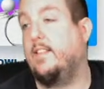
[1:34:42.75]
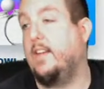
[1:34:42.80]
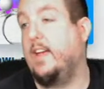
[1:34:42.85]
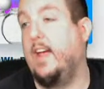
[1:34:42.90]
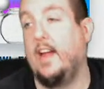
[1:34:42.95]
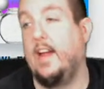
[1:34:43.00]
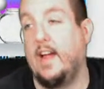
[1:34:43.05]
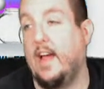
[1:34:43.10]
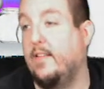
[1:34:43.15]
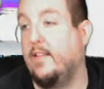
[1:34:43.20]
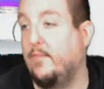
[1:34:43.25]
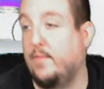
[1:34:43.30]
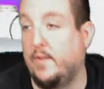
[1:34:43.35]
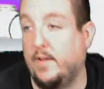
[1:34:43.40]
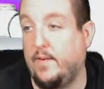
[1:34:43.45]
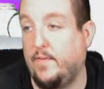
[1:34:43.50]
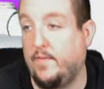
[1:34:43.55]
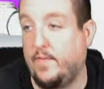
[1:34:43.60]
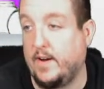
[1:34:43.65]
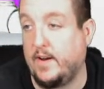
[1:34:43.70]
Again, guys,
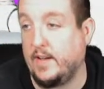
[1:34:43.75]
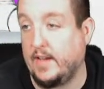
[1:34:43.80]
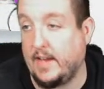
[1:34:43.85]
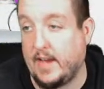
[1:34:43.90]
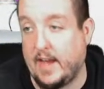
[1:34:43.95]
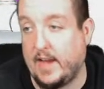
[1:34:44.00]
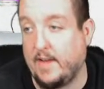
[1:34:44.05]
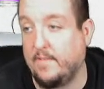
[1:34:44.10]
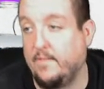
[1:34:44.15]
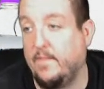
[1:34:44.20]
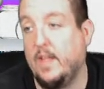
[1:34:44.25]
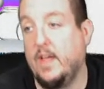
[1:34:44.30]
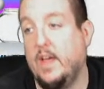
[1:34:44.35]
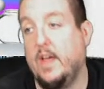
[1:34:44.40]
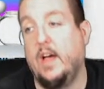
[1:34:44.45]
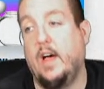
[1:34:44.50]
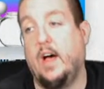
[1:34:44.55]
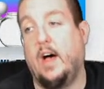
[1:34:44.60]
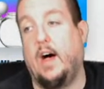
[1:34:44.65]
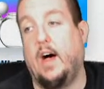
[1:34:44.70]
really fun game.
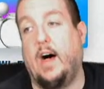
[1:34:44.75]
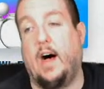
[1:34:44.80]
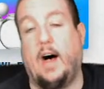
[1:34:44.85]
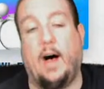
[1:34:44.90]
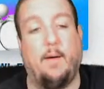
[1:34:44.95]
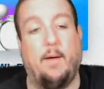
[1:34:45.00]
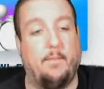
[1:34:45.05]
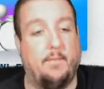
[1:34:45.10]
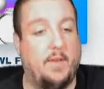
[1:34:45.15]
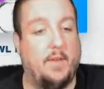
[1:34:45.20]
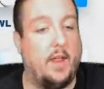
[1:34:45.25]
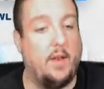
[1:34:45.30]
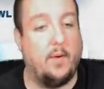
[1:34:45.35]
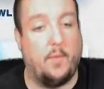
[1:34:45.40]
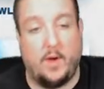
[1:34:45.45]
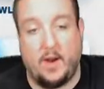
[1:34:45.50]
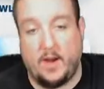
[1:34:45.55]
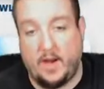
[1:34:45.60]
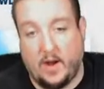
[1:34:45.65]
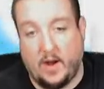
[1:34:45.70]
Um, another
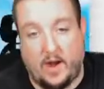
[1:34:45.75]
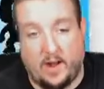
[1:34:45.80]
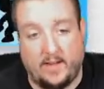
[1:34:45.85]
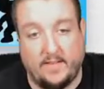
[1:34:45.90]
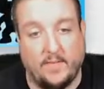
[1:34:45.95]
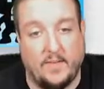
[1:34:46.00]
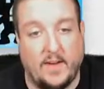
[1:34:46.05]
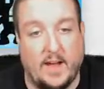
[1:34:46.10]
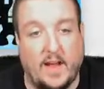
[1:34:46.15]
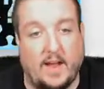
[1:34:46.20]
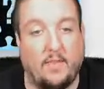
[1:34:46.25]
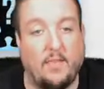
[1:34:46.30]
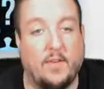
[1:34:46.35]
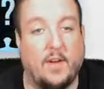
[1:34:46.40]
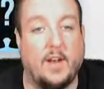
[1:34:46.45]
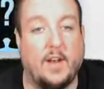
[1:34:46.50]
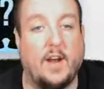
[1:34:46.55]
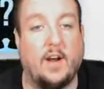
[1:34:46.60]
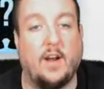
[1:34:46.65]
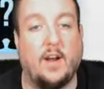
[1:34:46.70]
one of the awesome games on here.